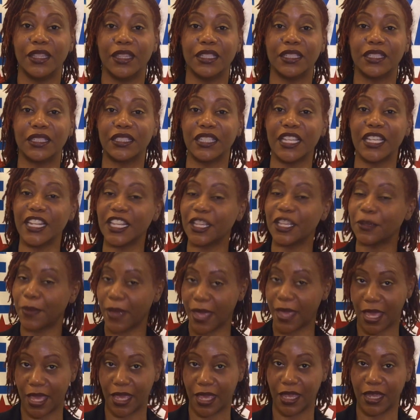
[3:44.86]
The city
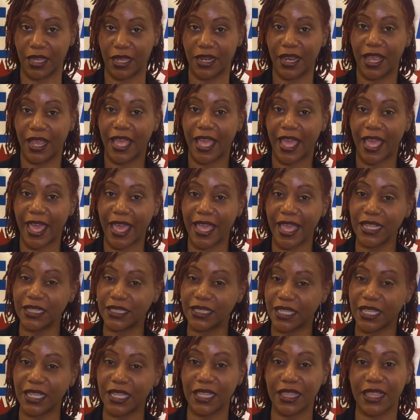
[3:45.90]
paid
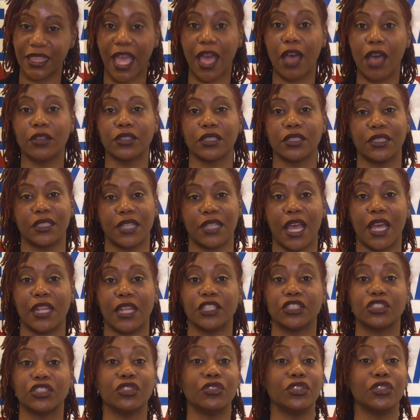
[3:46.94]

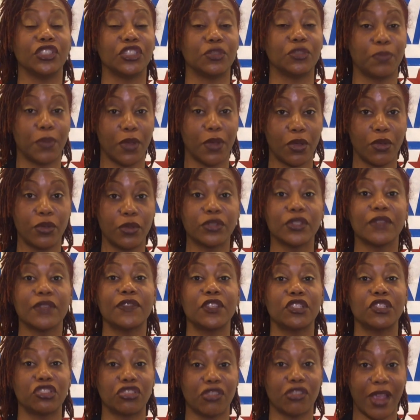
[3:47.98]
$18,000 to dispose
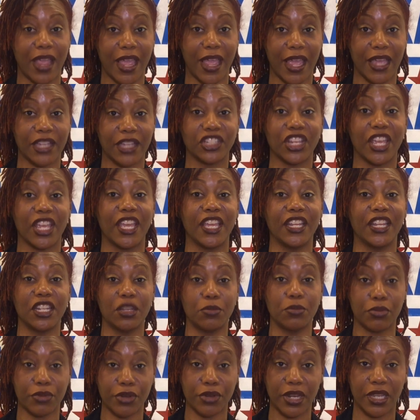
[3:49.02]
of the trash and
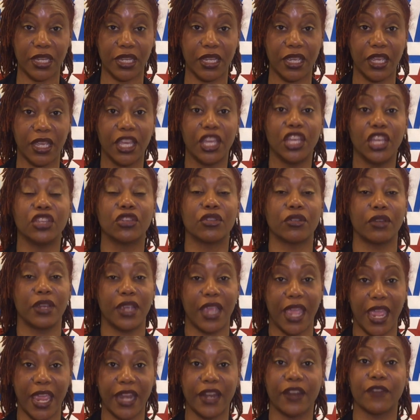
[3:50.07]
debris
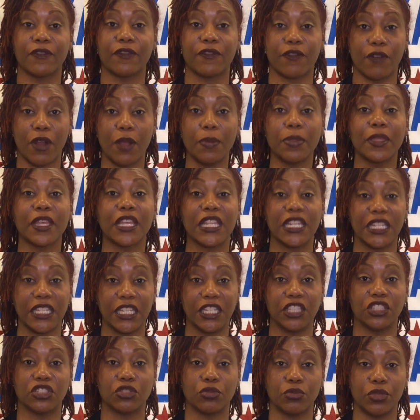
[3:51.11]
created from the
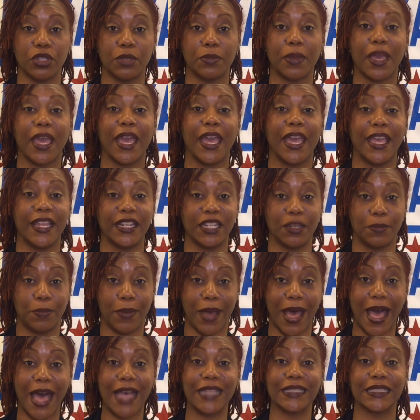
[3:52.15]
clean sweep and
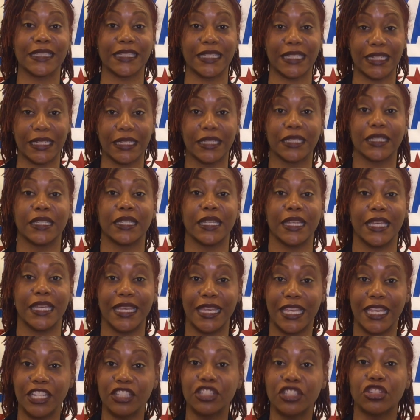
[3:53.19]
deposited
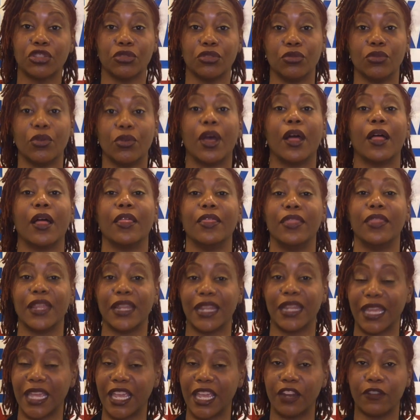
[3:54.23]
into
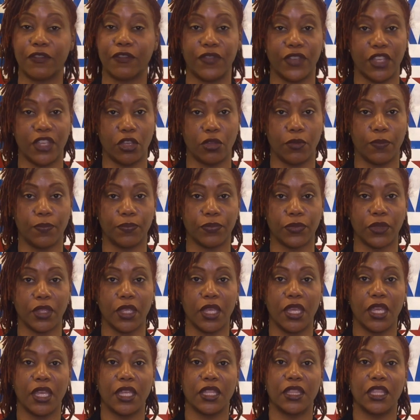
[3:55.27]
the landfill.
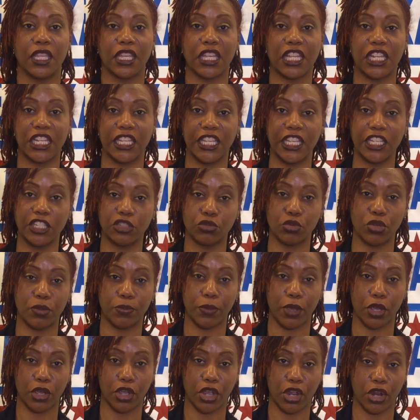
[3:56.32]
The clean
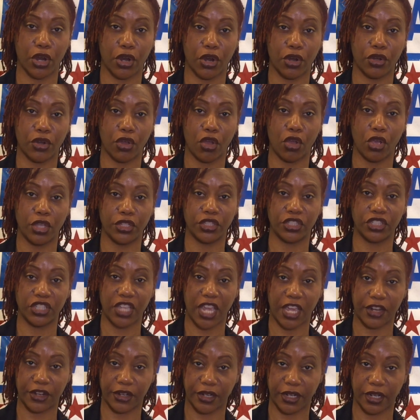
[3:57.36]
sweep occurred on
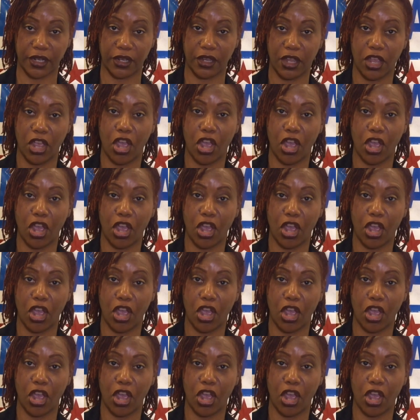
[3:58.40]
Saturday.